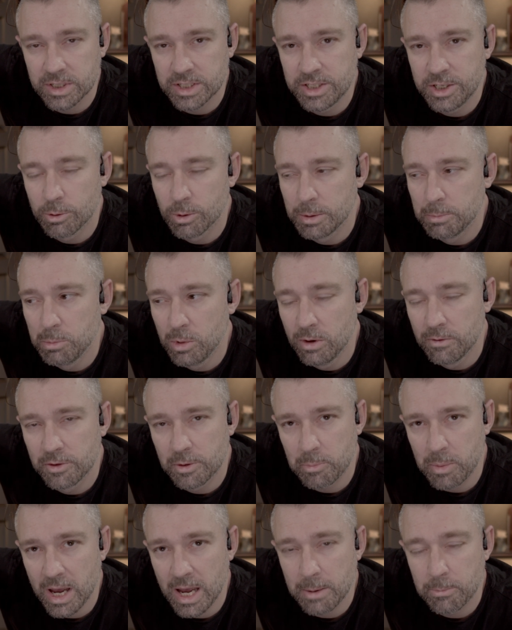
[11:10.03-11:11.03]
that you remove the
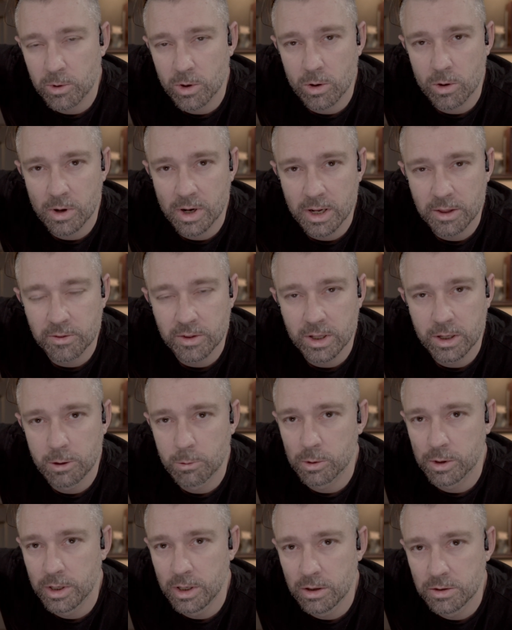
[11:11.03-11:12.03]
paper or anything you
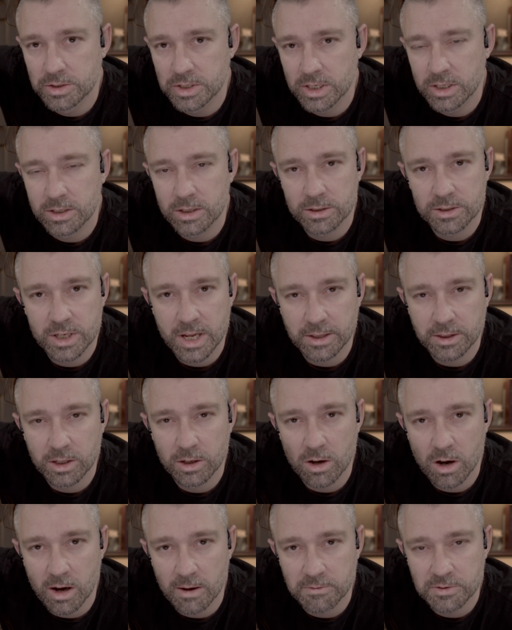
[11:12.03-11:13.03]
were using to set
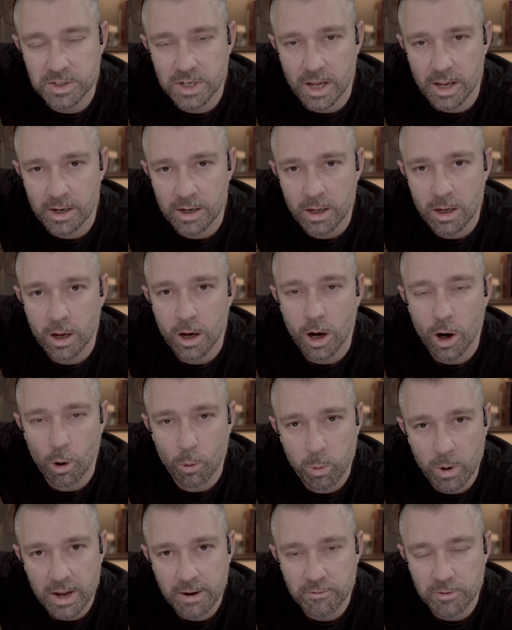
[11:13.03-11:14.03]
the offset
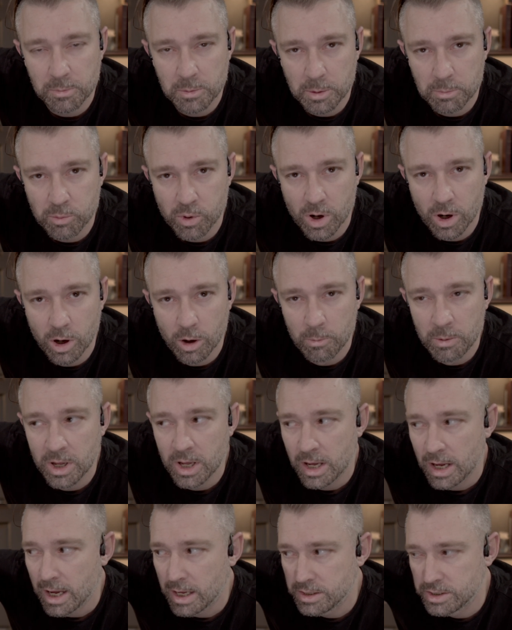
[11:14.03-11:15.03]
away from the probe,
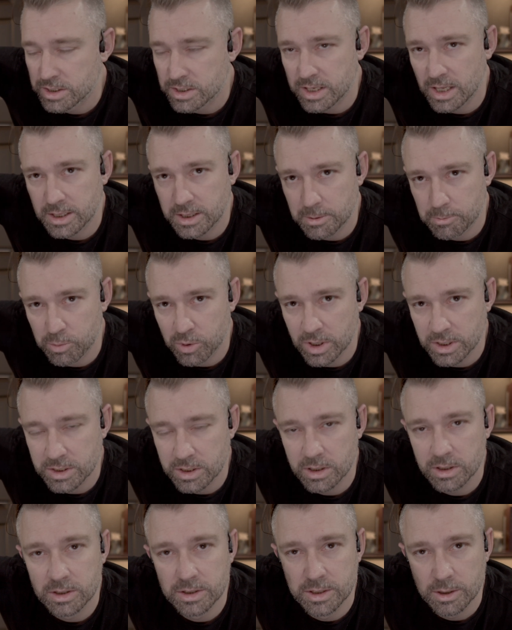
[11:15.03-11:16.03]
and just let the
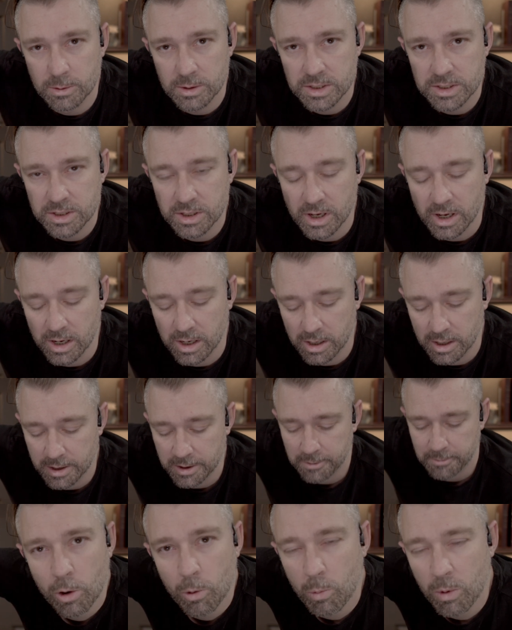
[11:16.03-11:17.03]
printer do its thing.
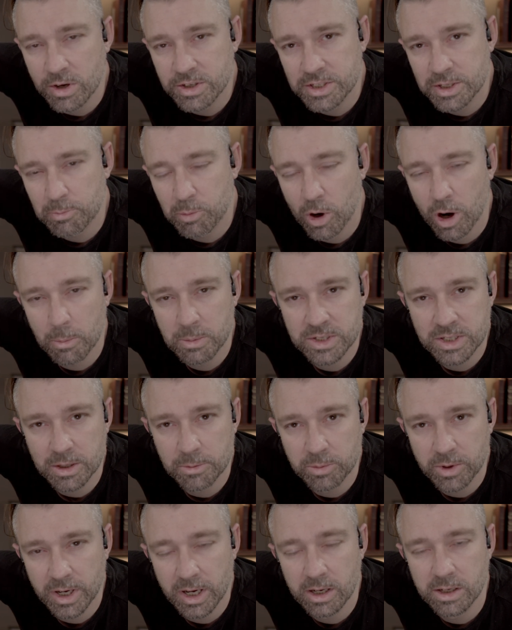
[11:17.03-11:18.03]
Once the probe is
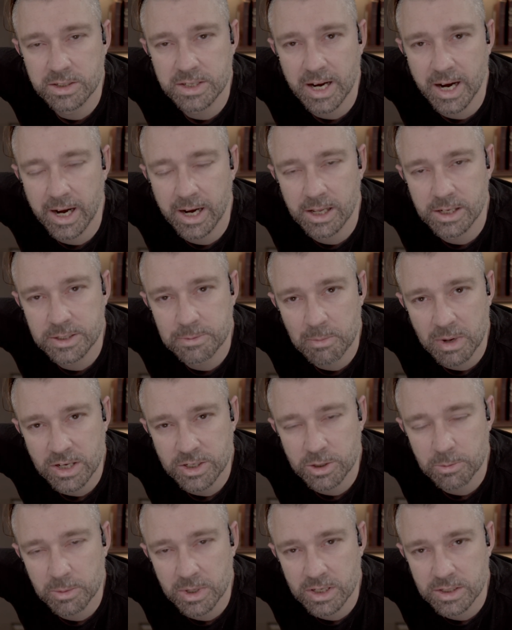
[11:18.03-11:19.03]
completed taking its
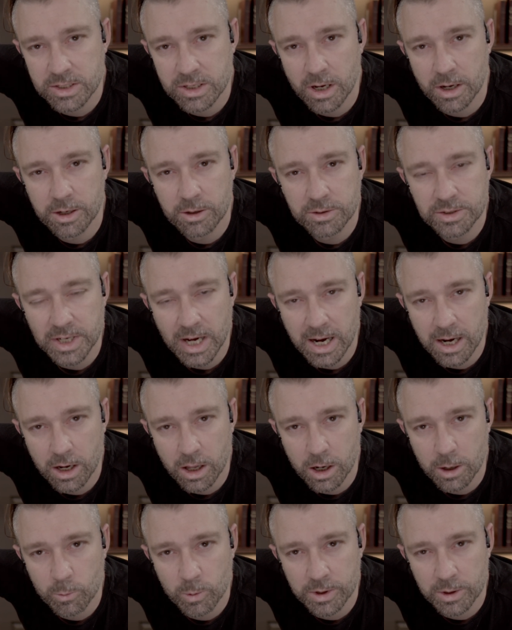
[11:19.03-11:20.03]
measurements, a new
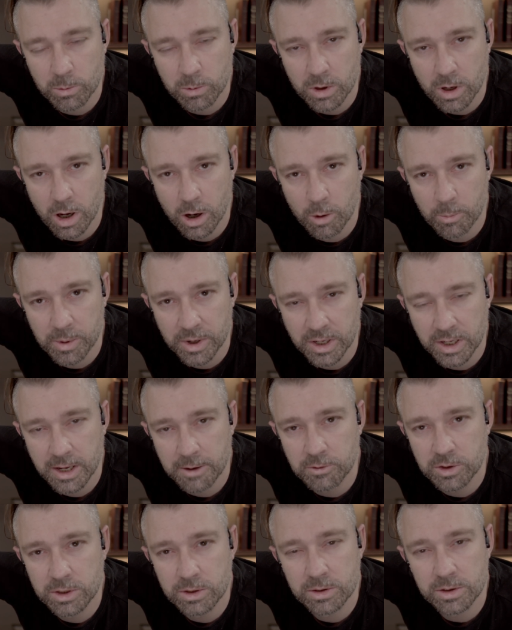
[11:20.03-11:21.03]
dialog window will open,
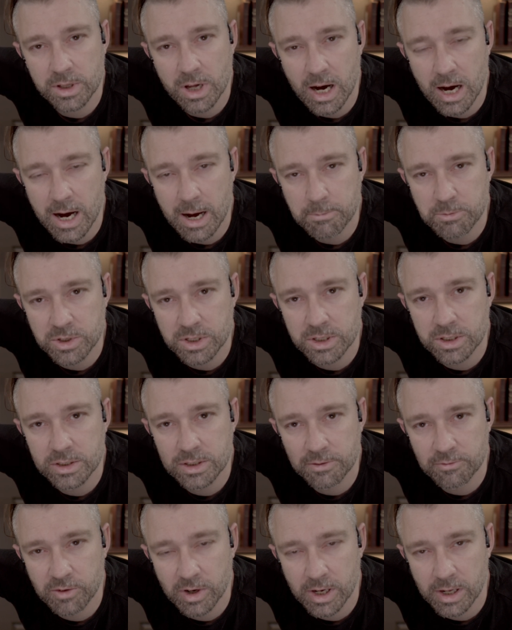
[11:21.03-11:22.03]
giving you the option
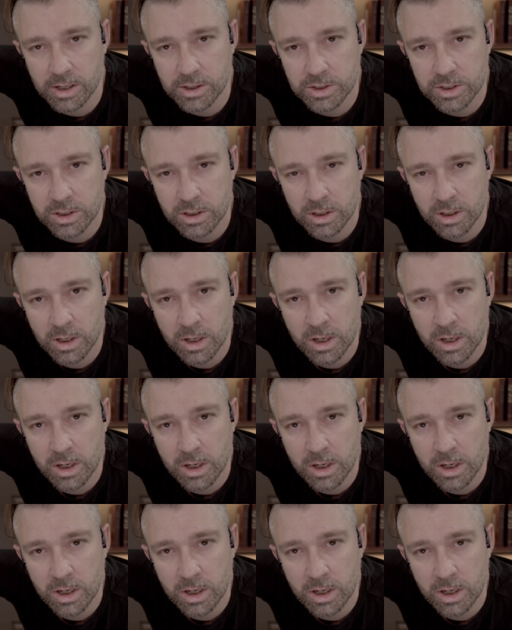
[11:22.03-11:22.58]
to finish.